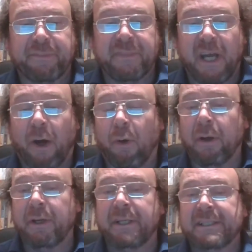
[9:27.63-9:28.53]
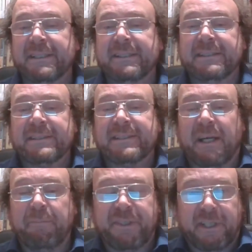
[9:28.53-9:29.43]
Now,
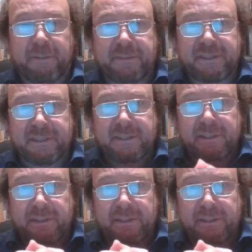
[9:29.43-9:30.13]
sometimes